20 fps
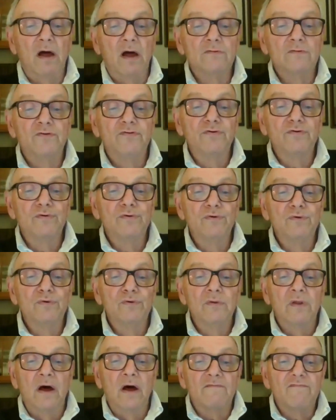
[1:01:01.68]
block
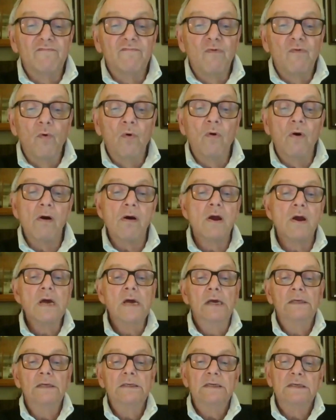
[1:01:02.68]
2, lot 4
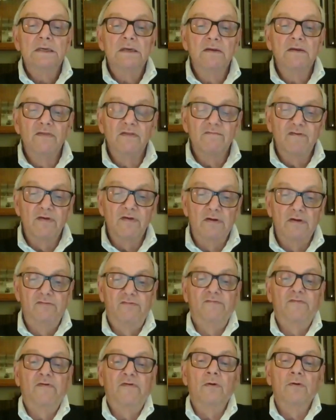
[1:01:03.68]
in the Village
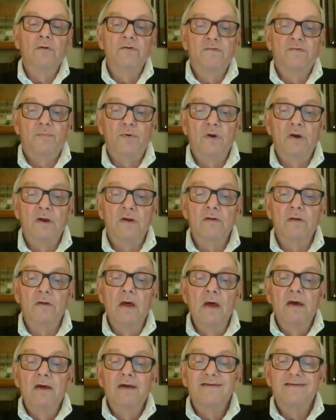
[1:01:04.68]
of Cold Spring.
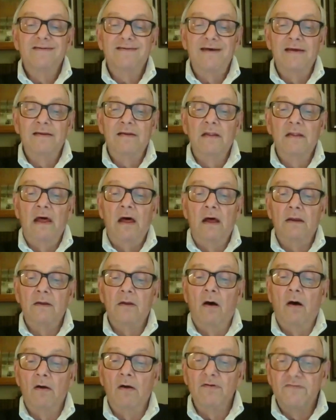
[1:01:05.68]
Said
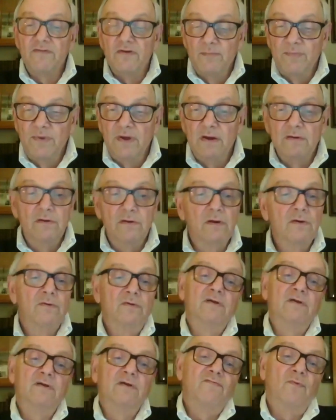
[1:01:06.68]
lot, also being
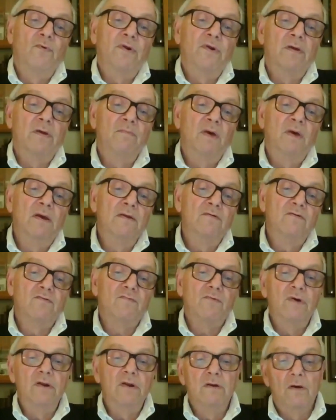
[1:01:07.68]
known as 40 Main
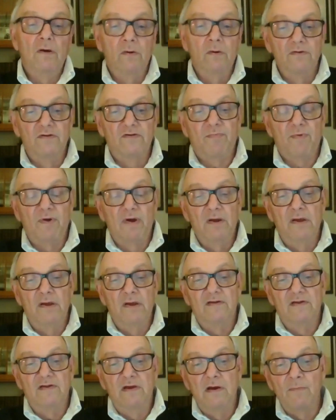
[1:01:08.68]
Street Cold Spring,
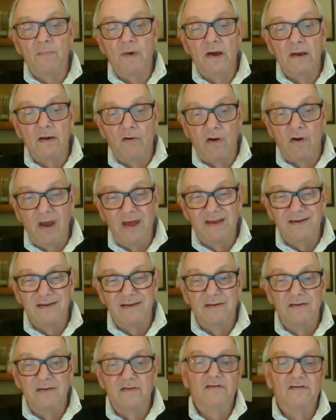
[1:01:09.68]
is hereby
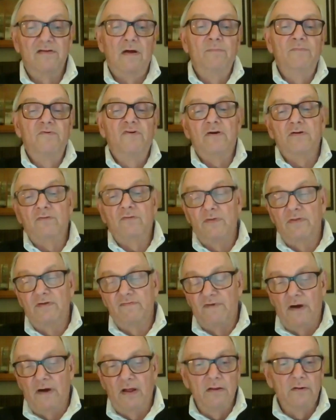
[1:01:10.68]
granted subject to
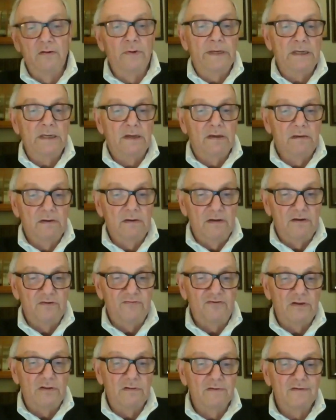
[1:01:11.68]
the following
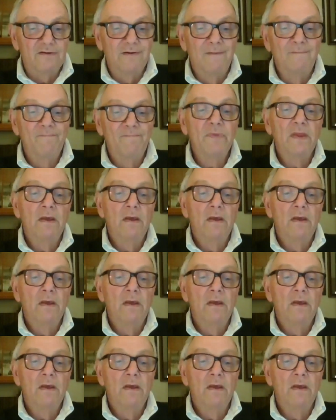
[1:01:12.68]
conditions.